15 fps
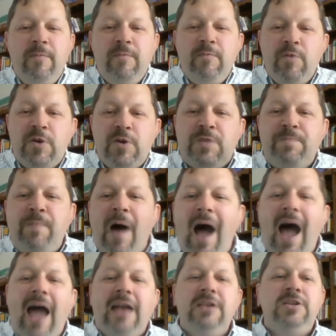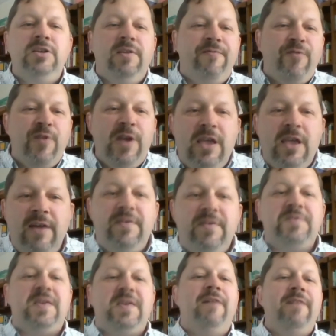respond to the free gift of
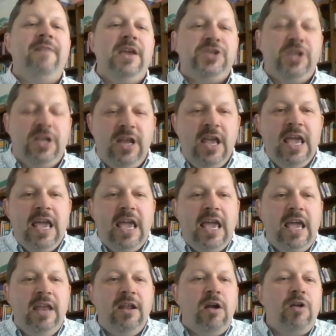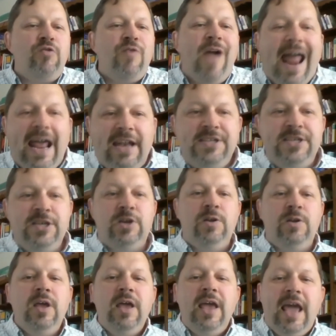salvation in our
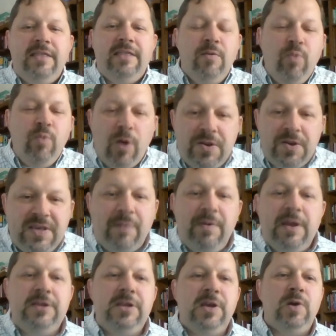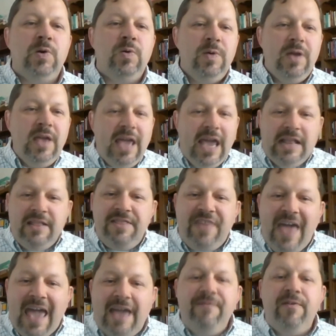gratitude, in the works that we do, in
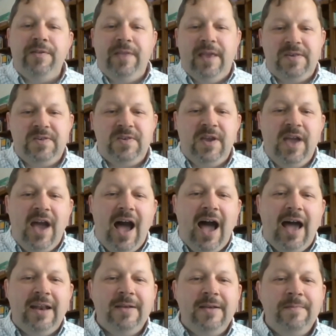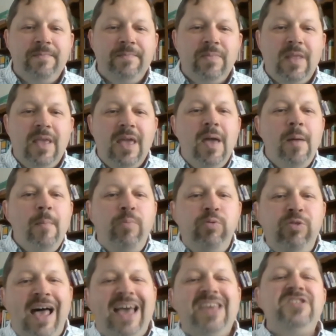thankfulness to God.
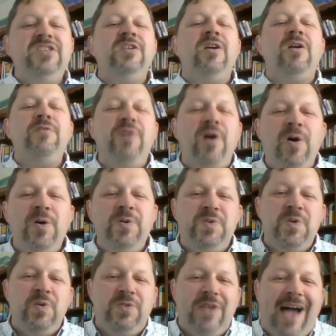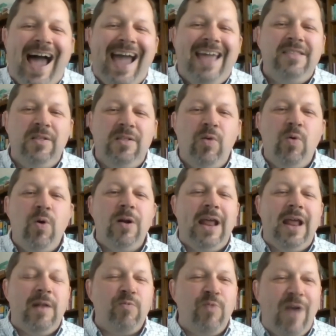Blessed are those who die in the Lord
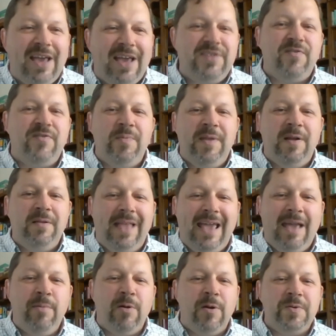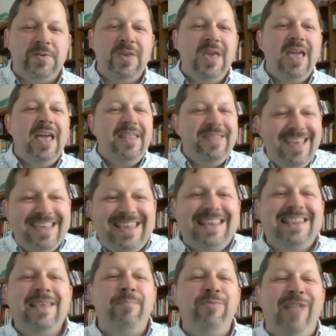and rest from their labors. This is
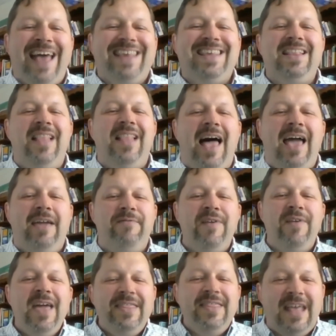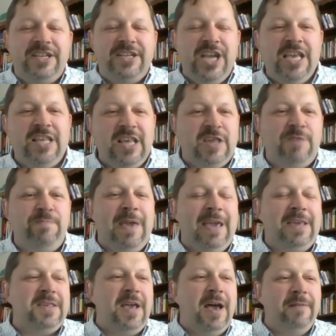the blessed life that Jesus
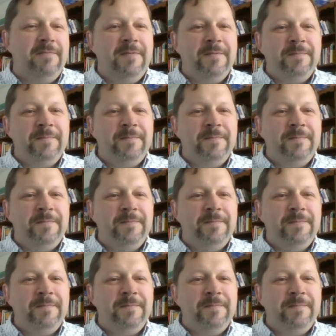speaks of.